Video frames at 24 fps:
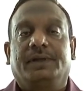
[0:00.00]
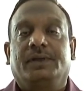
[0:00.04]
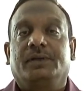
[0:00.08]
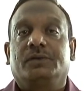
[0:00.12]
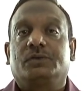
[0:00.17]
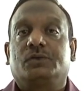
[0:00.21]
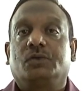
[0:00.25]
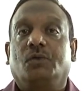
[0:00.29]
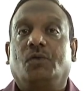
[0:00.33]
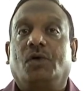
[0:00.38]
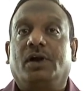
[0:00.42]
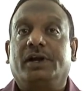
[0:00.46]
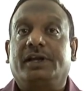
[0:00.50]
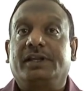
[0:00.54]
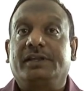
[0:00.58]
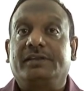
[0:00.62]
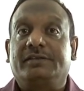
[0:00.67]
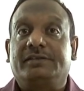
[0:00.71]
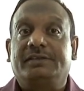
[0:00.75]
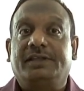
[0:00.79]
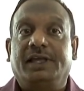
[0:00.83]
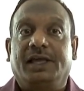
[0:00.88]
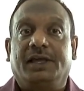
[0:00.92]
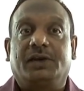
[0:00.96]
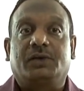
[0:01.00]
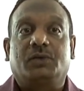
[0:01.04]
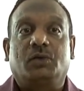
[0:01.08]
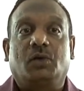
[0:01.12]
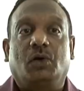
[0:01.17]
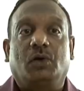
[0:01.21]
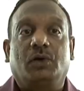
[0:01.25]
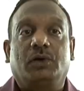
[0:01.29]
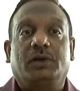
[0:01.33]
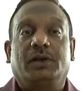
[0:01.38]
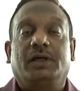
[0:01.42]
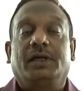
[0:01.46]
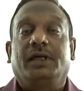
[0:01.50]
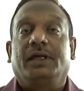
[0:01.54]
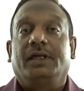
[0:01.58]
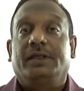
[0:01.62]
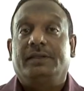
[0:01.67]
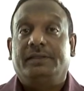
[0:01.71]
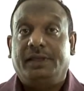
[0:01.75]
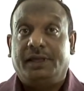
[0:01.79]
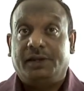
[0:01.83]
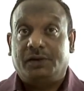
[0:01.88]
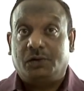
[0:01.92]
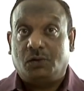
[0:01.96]
So, what is their role?
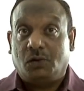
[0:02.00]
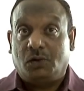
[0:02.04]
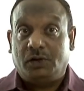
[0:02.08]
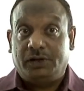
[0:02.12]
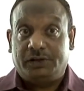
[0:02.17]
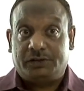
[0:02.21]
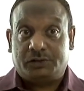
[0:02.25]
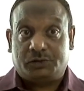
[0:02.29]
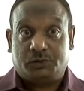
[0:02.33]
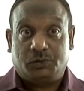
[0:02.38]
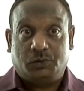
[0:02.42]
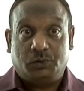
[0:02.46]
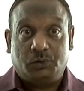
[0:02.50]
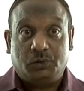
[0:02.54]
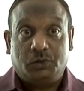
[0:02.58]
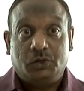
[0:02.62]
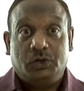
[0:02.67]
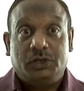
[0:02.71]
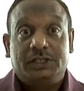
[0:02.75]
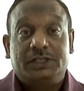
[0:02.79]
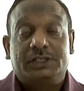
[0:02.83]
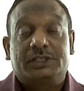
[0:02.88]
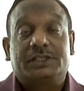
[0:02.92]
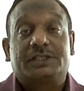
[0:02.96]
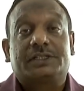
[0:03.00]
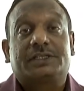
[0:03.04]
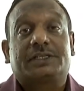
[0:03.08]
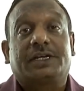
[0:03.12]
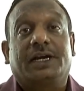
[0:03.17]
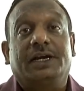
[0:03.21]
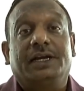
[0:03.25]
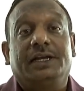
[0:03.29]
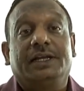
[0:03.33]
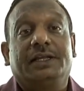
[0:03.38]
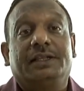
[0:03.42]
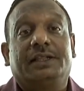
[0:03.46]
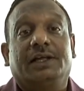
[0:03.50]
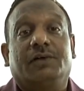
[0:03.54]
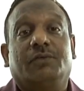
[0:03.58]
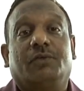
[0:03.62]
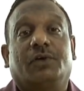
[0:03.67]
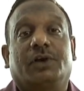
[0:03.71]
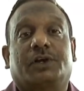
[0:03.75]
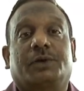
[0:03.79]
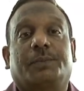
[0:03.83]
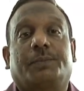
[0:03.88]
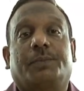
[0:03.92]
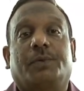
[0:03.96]
Their role is to study the
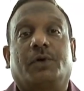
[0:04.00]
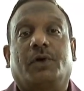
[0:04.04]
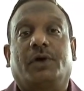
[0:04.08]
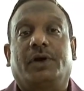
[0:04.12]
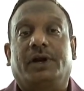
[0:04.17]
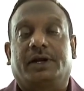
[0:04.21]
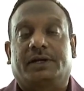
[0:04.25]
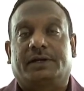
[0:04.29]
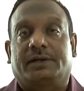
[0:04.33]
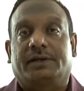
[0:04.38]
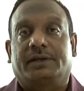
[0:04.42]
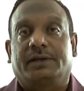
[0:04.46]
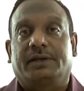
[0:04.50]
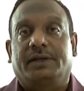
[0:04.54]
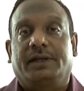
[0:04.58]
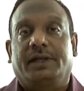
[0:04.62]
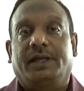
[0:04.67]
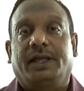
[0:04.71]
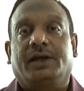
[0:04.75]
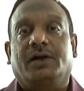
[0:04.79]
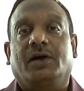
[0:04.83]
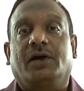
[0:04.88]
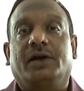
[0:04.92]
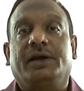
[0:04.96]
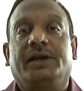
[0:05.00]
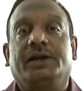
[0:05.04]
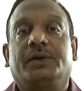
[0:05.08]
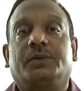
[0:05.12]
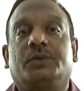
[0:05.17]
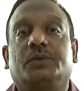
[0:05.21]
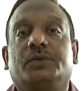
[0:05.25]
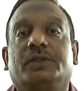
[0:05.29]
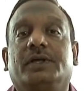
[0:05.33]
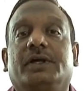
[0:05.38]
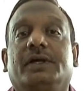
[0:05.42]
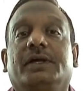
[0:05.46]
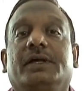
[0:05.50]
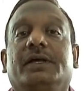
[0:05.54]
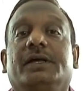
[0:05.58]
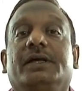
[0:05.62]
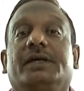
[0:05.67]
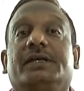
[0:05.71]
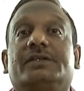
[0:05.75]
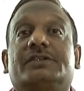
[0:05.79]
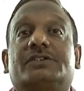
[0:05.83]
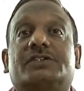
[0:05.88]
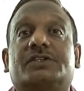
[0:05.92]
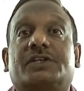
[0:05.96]
work product according to the
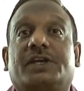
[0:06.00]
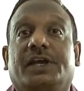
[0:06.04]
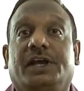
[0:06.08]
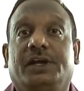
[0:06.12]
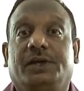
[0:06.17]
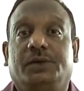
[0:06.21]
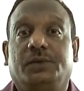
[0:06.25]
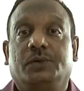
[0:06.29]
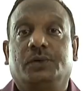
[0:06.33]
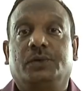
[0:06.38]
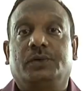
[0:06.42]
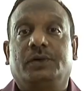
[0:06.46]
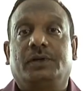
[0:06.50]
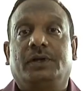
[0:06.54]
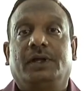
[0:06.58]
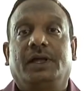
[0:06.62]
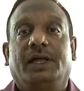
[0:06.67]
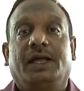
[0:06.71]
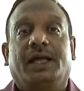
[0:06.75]
schedule